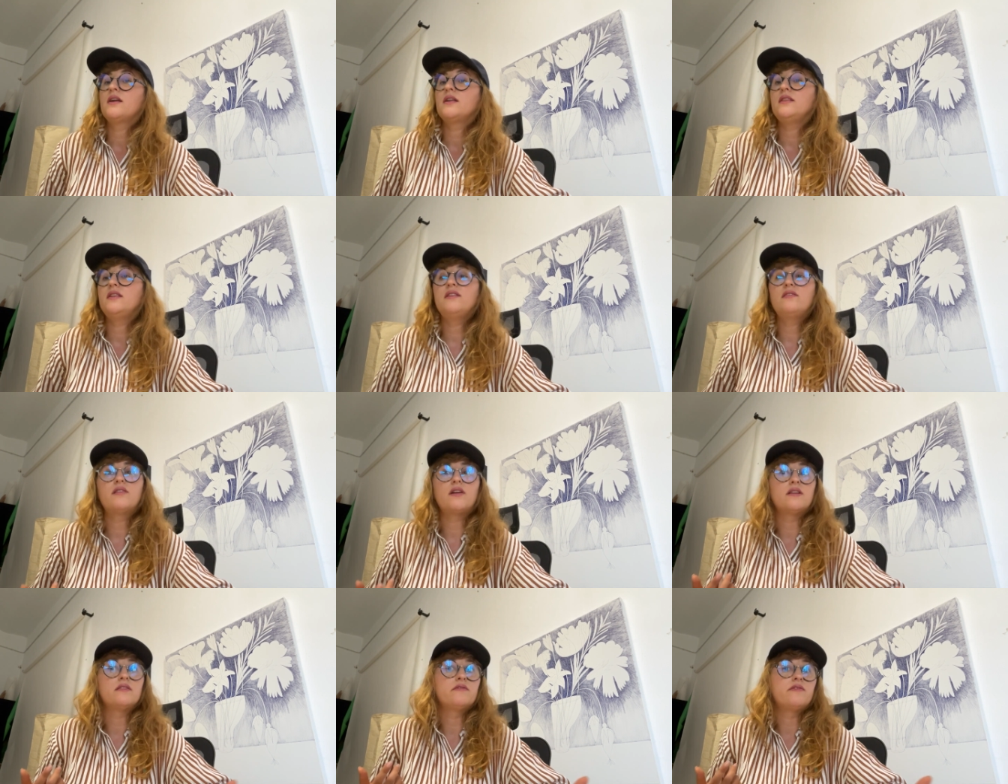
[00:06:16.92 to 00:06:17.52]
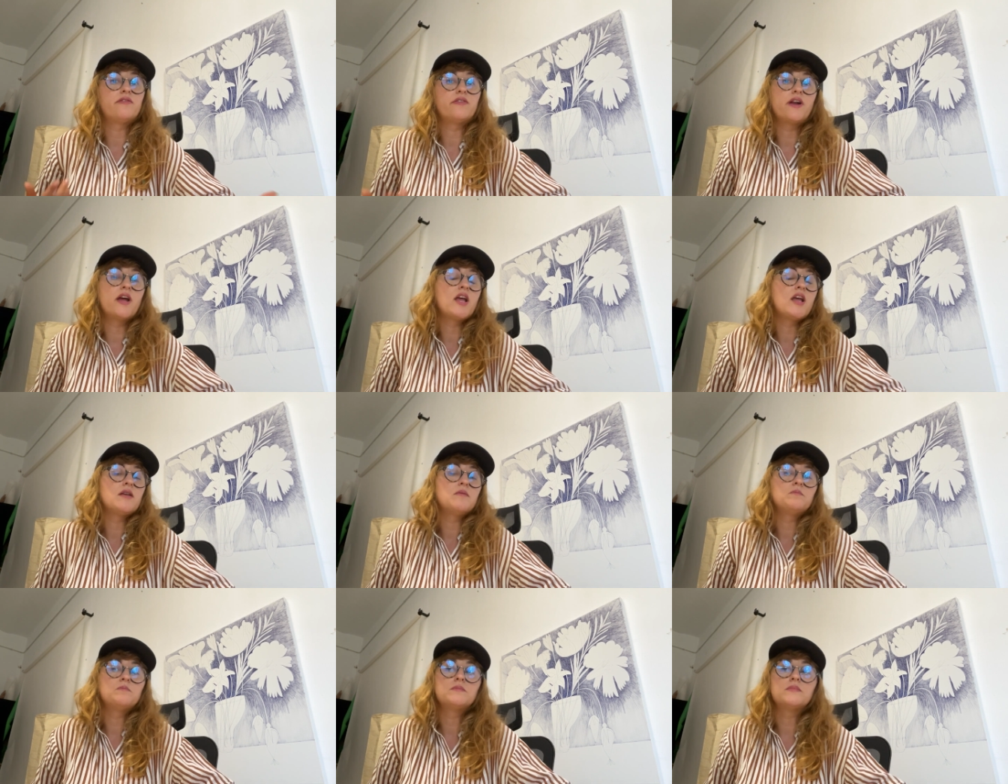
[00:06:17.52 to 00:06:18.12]
different
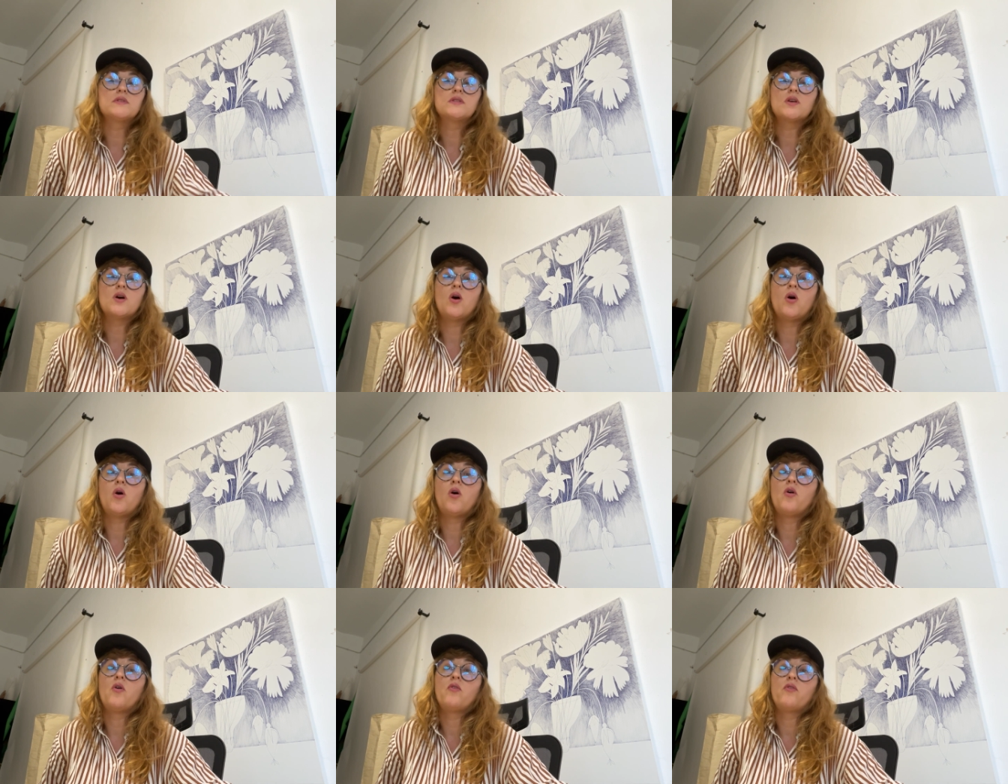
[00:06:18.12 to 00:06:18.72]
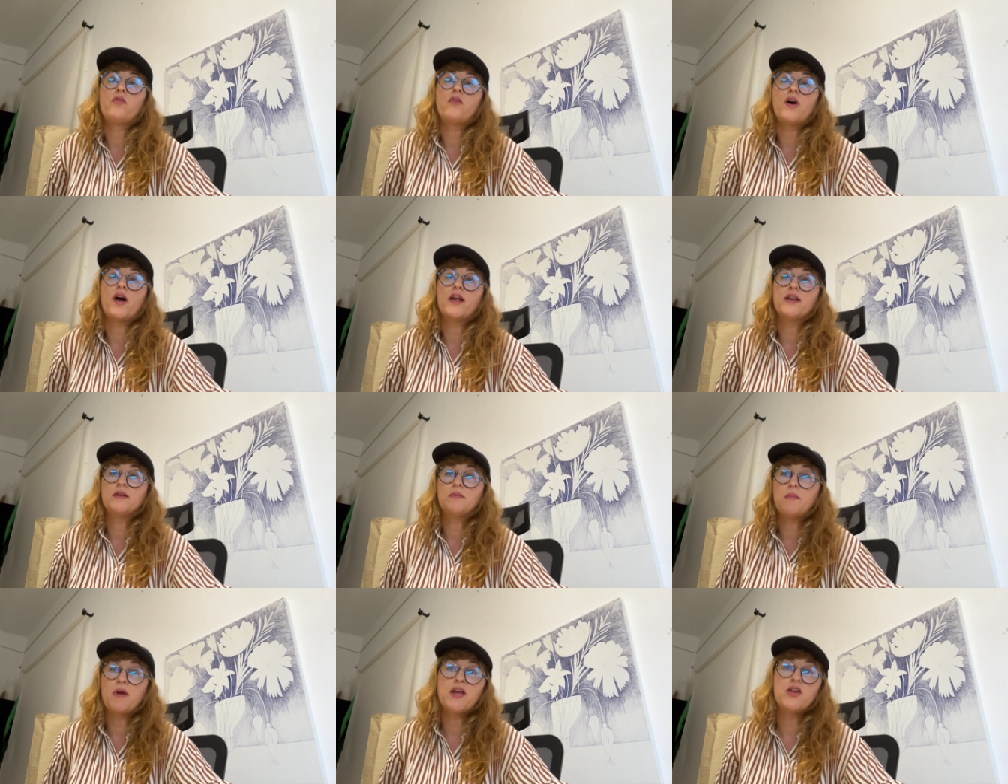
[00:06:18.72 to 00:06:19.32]
frames of
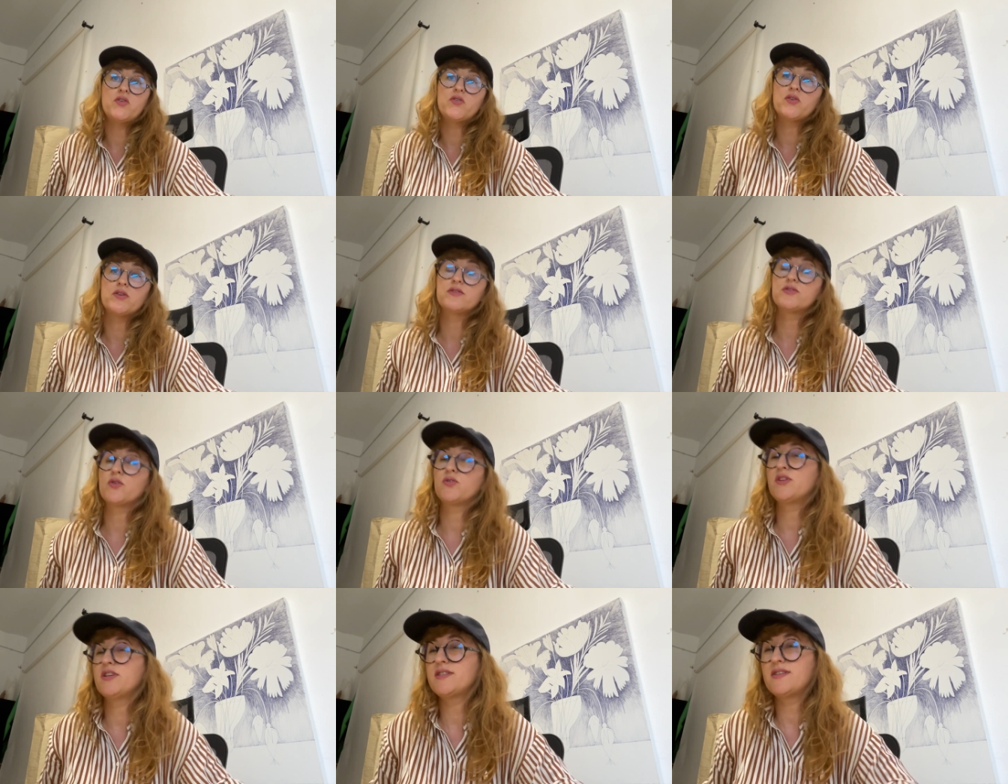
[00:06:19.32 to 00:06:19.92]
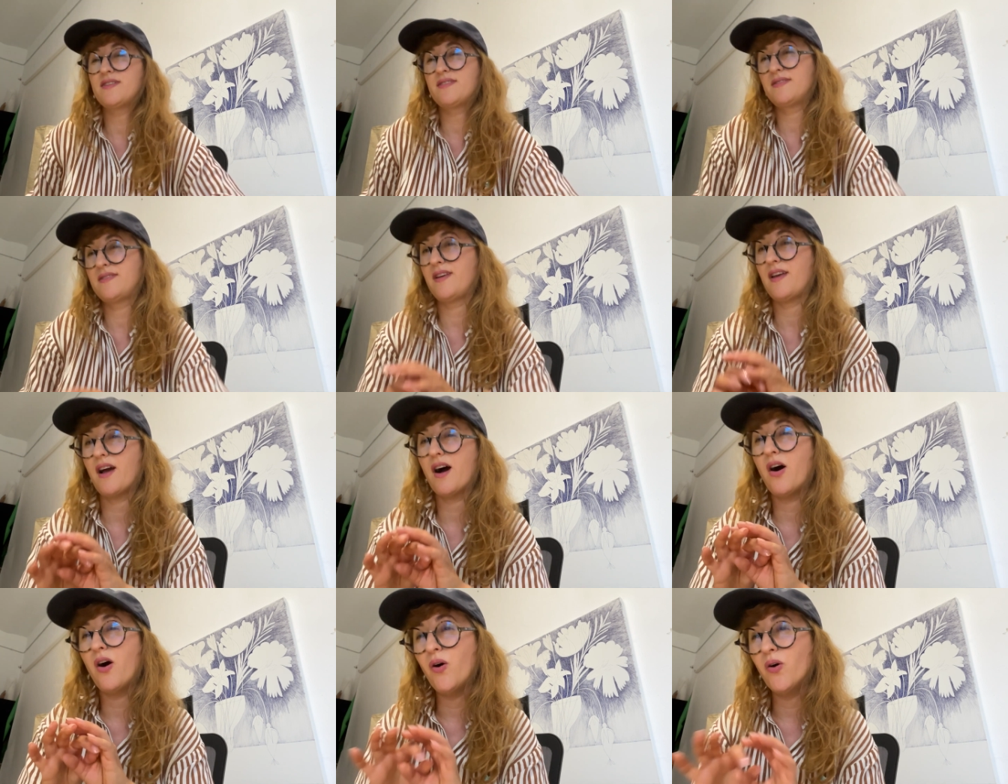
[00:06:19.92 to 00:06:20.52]
animation. So this is
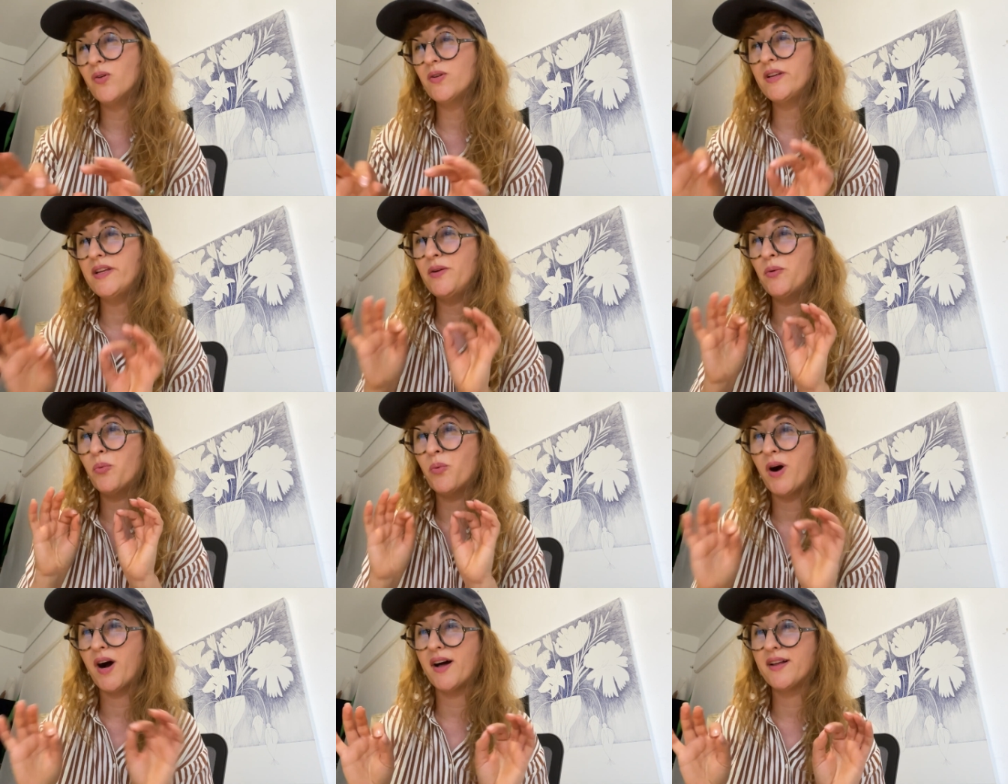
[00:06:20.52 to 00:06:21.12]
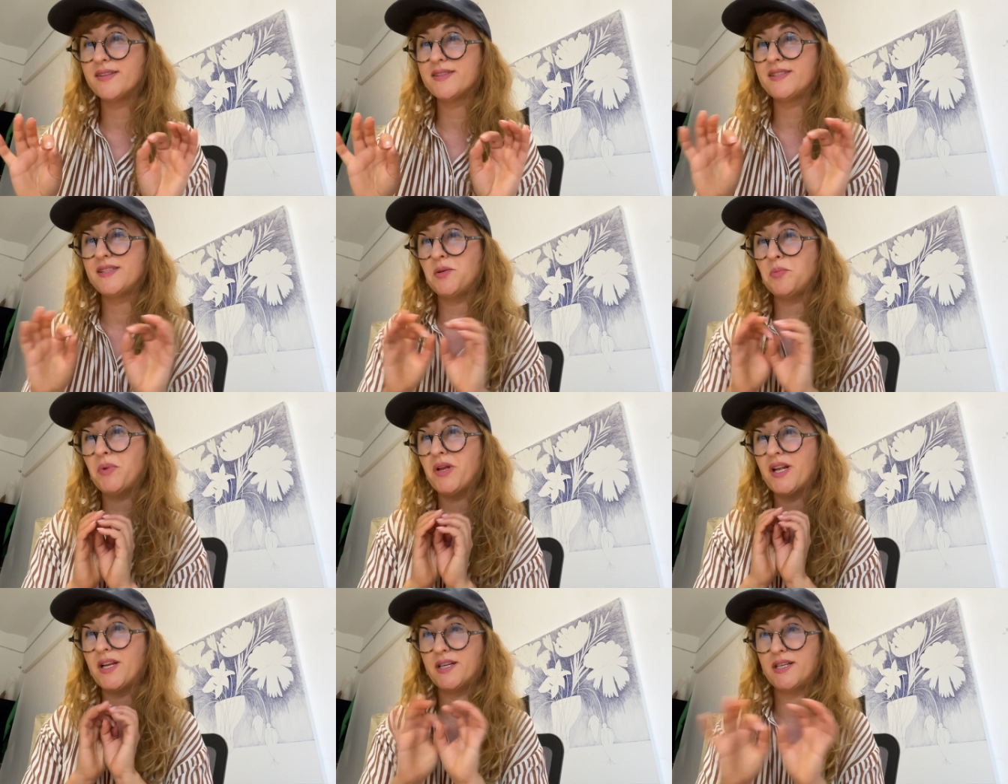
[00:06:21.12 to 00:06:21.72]
the only one
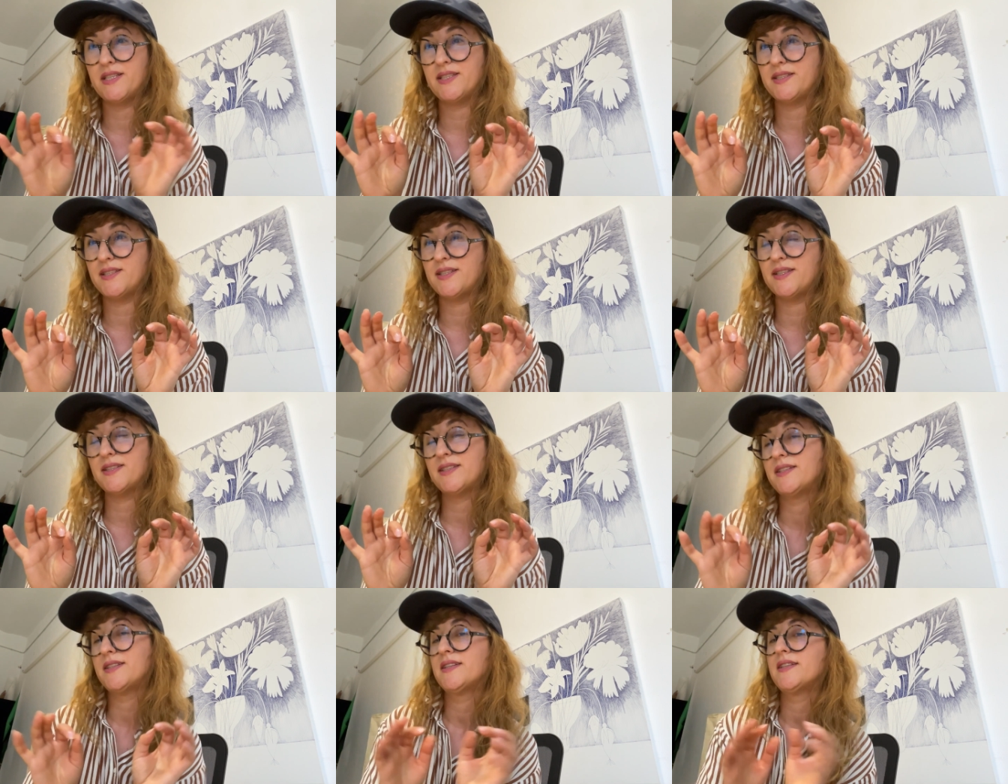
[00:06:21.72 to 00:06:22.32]
similarity,